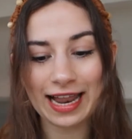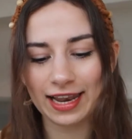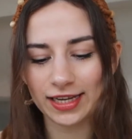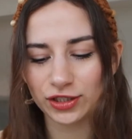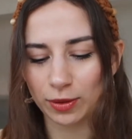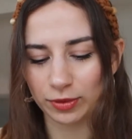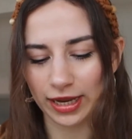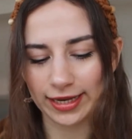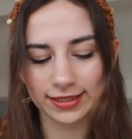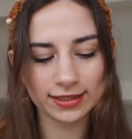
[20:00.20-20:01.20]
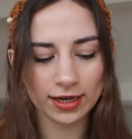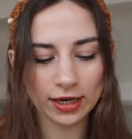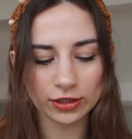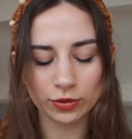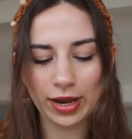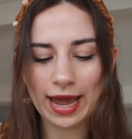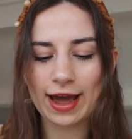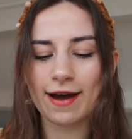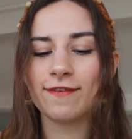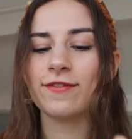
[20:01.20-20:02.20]
last couple days. So we
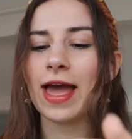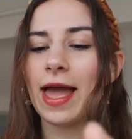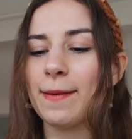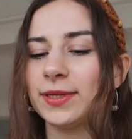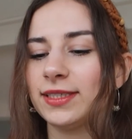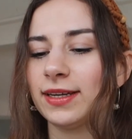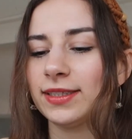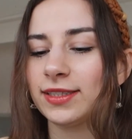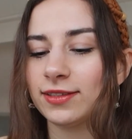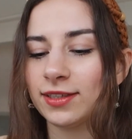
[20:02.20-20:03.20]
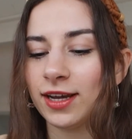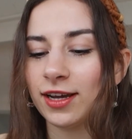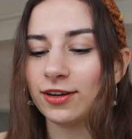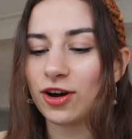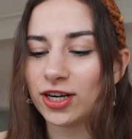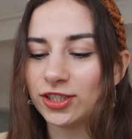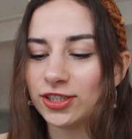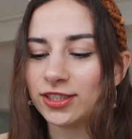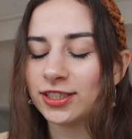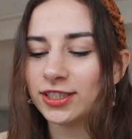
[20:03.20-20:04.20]
have amethyst,
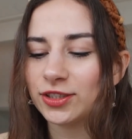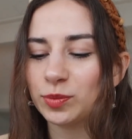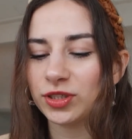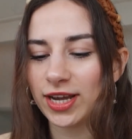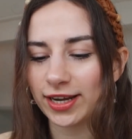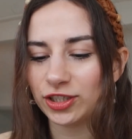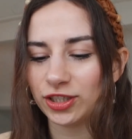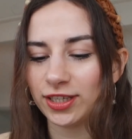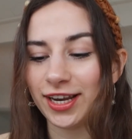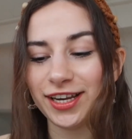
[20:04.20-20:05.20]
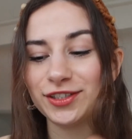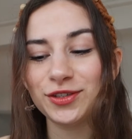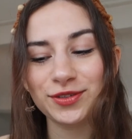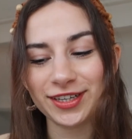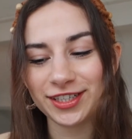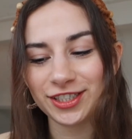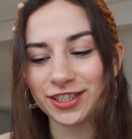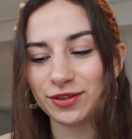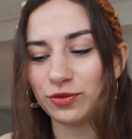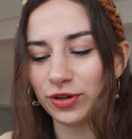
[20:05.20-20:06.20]
consciousness, protection,
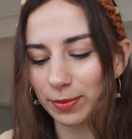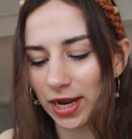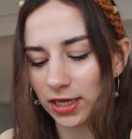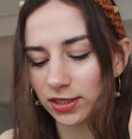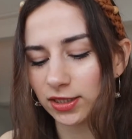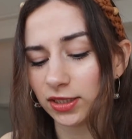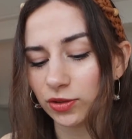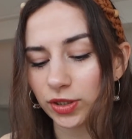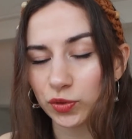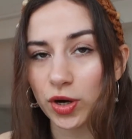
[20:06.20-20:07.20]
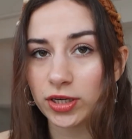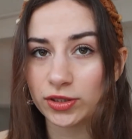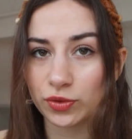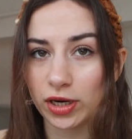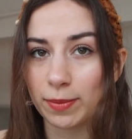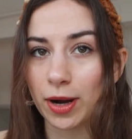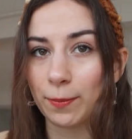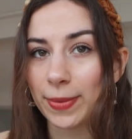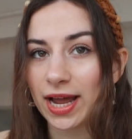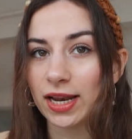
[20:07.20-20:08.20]
intuition, rebalancing. So as well, it's really
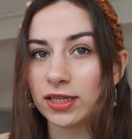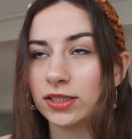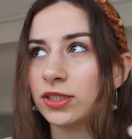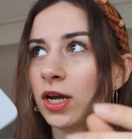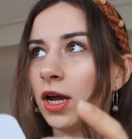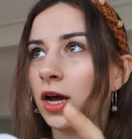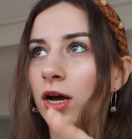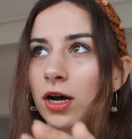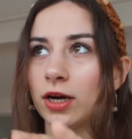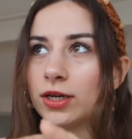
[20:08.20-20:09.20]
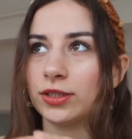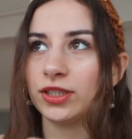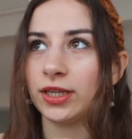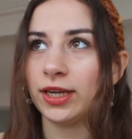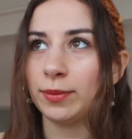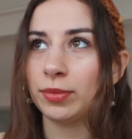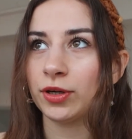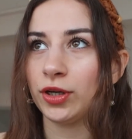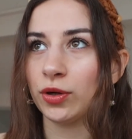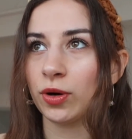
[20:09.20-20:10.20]
about balance, uh, to keep
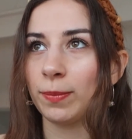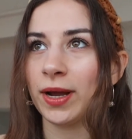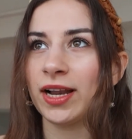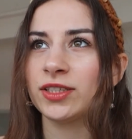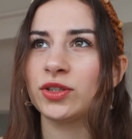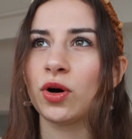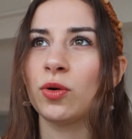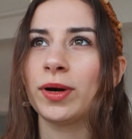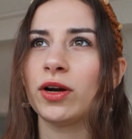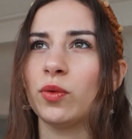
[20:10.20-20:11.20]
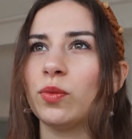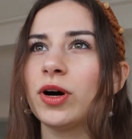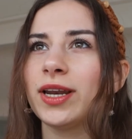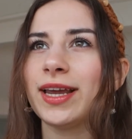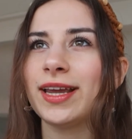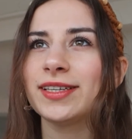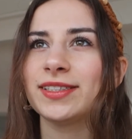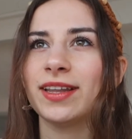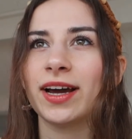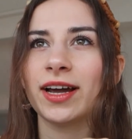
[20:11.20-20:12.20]
your balance. Oh my god, what is
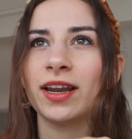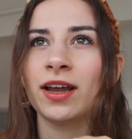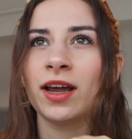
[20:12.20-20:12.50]
that?